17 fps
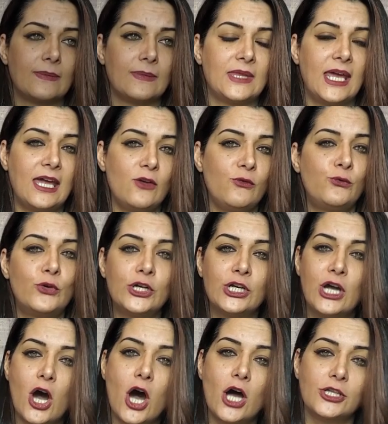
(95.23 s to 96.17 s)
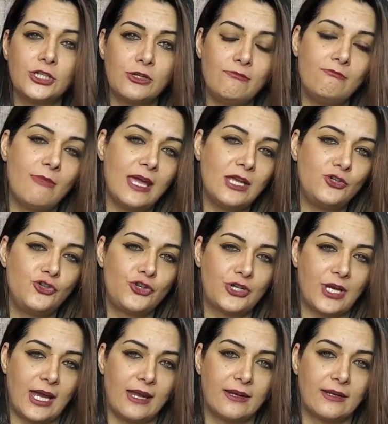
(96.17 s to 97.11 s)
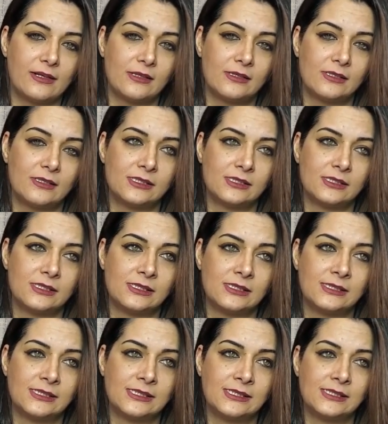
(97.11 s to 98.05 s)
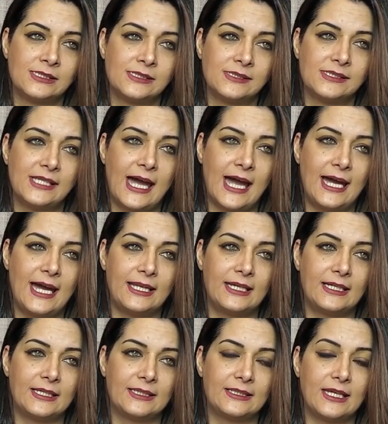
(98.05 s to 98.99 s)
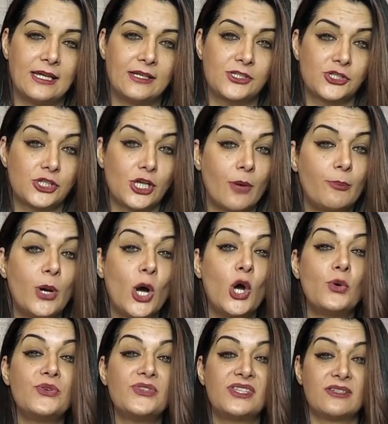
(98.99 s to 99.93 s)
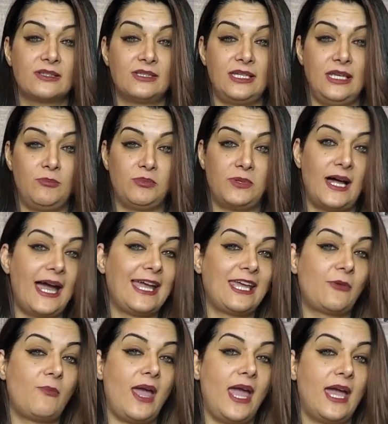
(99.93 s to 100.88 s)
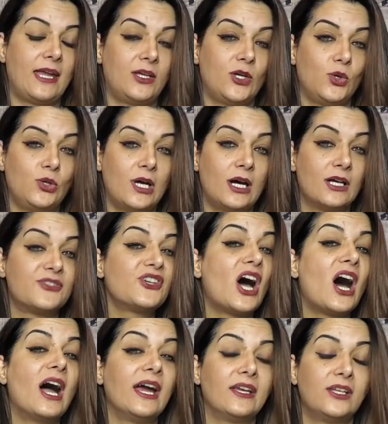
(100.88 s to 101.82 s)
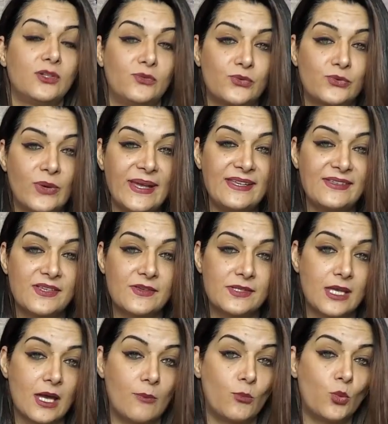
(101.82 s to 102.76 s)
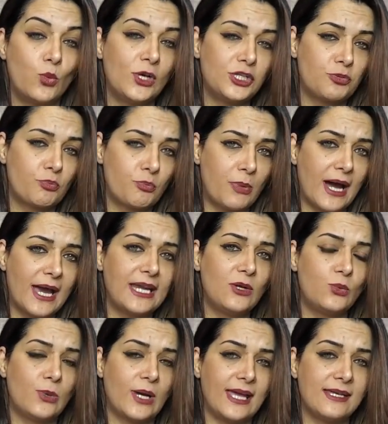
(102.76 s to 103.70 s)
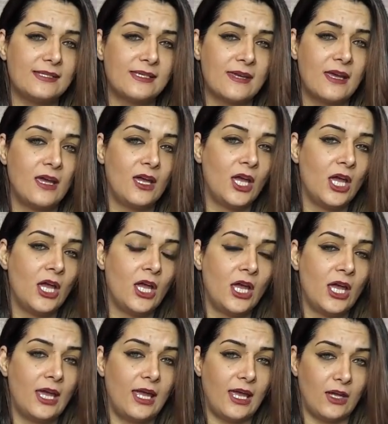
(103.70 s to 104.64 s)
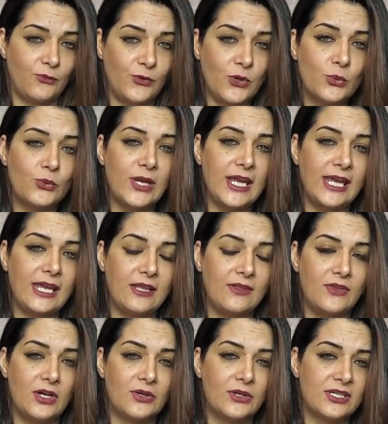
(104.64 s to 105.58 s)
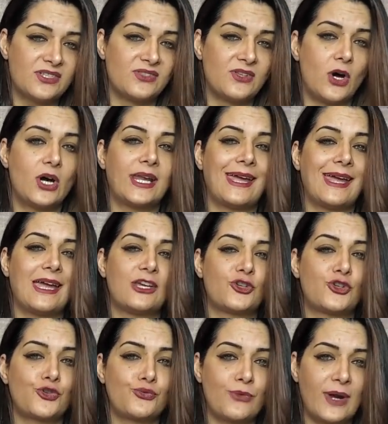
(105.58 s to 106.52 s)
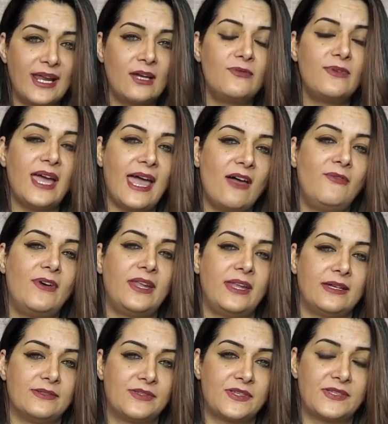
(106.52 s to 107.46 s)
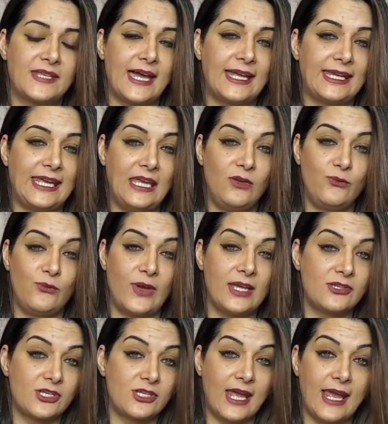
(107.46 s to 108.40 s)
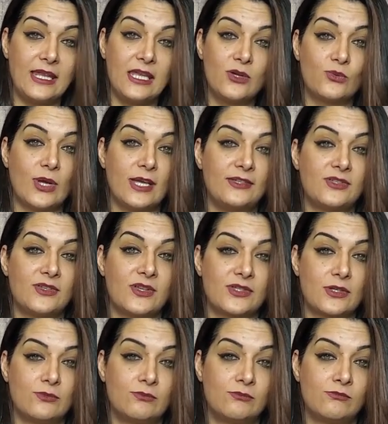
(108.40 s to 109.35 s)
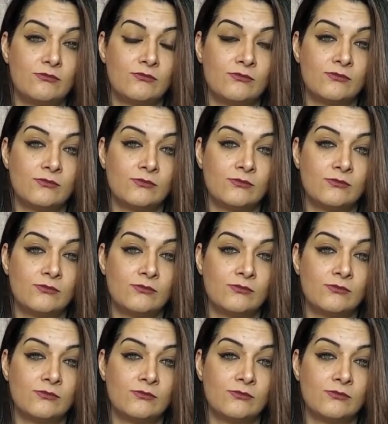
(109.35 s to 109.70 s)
They forgot to mention that the supposedly black man who got tired of racism, which, by the way, if you read, there is not a shred of evidence that he faced any racism